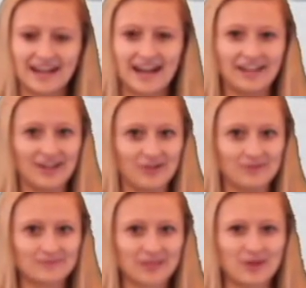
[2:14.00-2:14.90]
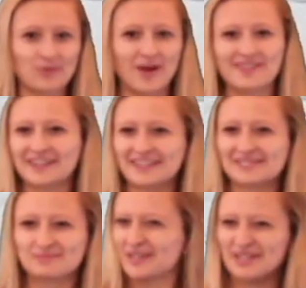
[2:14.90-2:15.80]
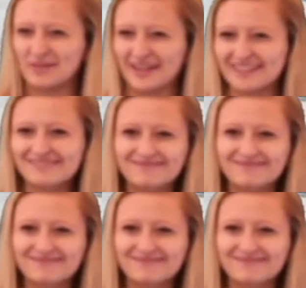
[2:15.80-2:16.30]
I know, weather is pretty weird.